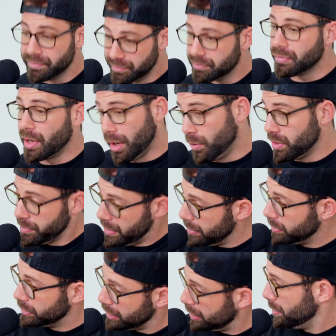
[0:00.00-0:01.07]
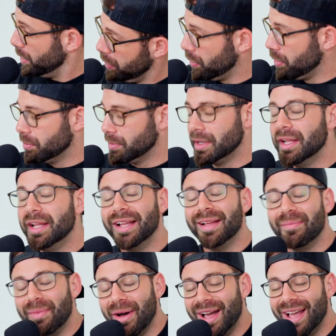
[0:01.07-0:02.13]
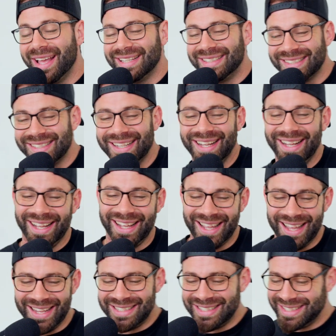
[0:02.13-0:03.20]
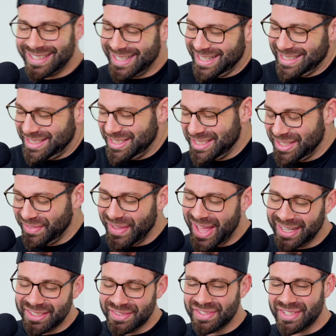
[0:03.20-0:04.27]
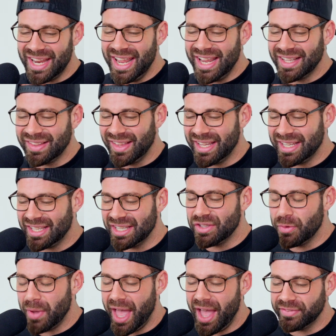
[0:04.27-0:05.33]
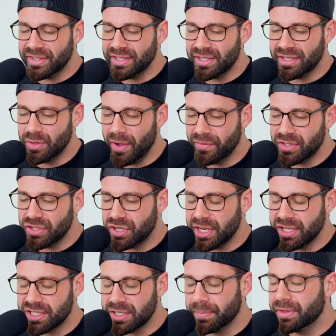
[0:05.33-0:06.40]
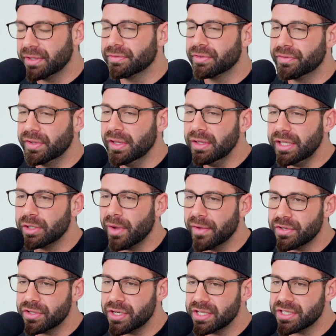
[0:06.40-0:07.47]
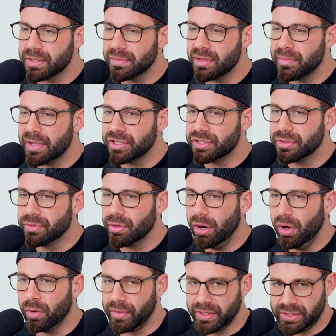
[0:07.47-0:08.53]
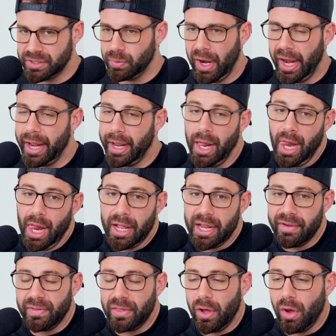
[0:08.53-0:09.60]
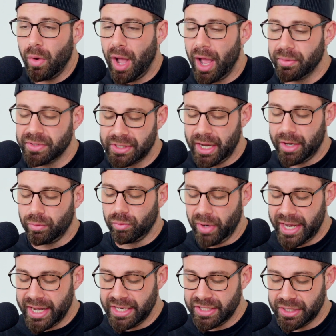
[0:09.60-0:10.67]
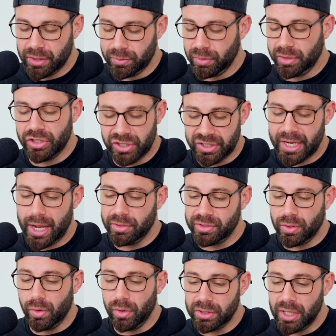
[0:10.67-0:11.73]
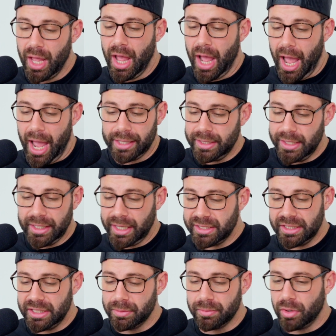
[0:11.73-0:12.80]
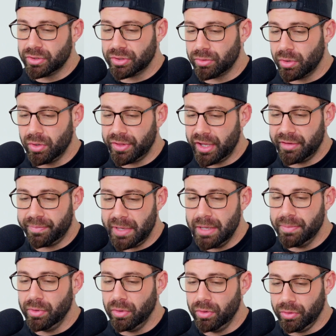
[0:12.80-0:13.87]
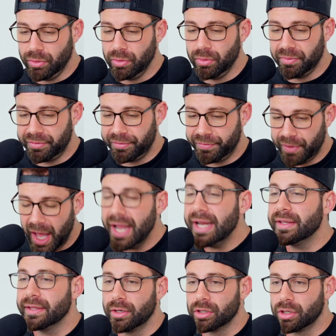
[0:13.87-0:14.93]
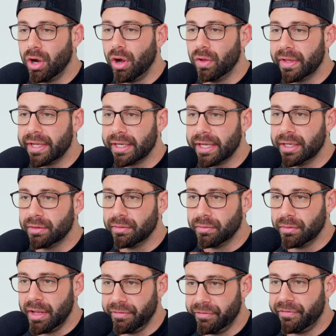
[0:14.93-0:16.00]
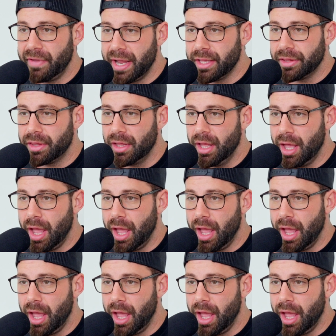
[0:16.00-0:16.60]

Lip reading: Probably wouldn't have been able to come home, but it's just the fact of saying like you have to chase something fulfilling. You have to chase something that makes you grow. This is why, even though I was not raised in a religious household, I think I see the most growth out of people who find their calling in faith.